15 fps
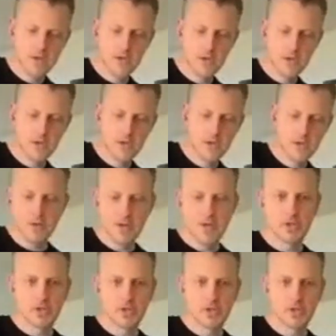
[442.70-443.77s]
It's just
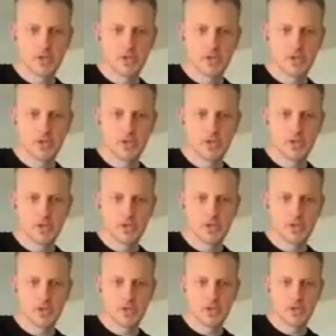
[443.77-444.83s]
its own little
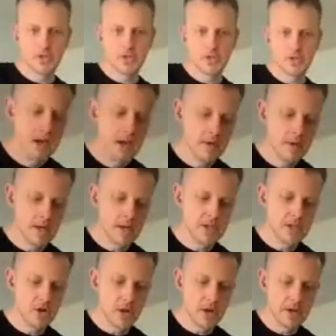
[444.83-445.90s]
entity. These
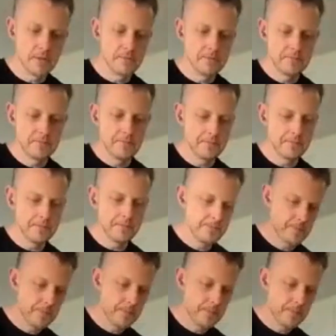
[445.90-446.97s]
slide in.
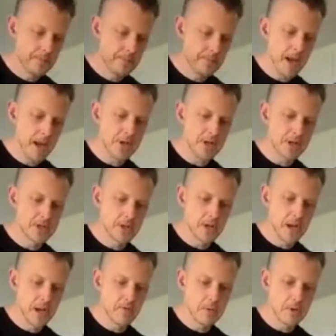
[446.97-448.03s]

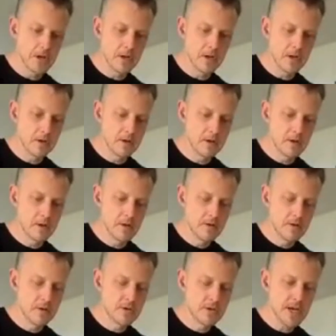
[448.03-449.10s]
Cappings haven't been
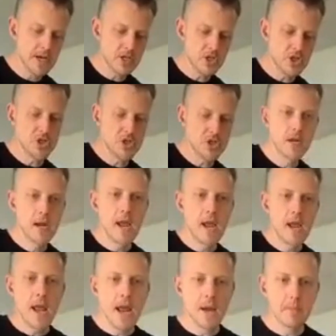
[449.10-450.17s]
touched.
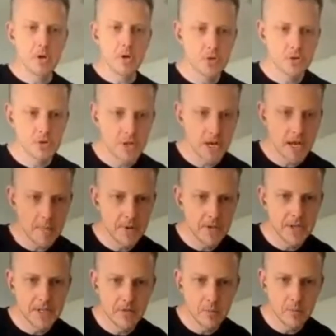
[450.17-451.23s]
And because the
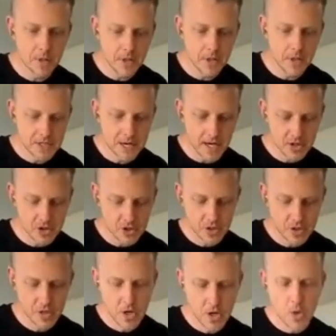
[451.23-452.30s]
cappings haven't been
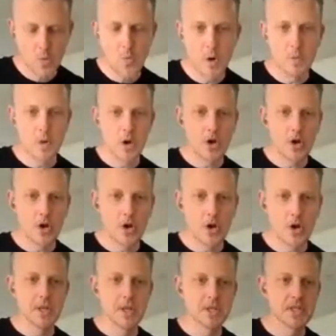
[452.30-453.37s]
touched, when we go to
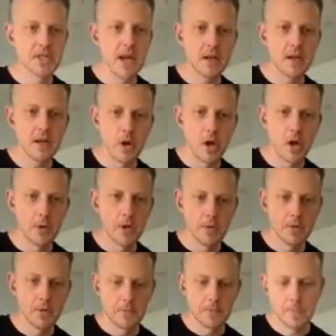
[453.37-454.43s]
spin this out in a
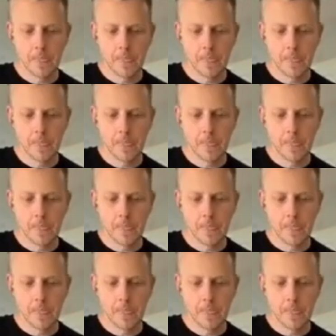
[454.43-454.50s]
moment,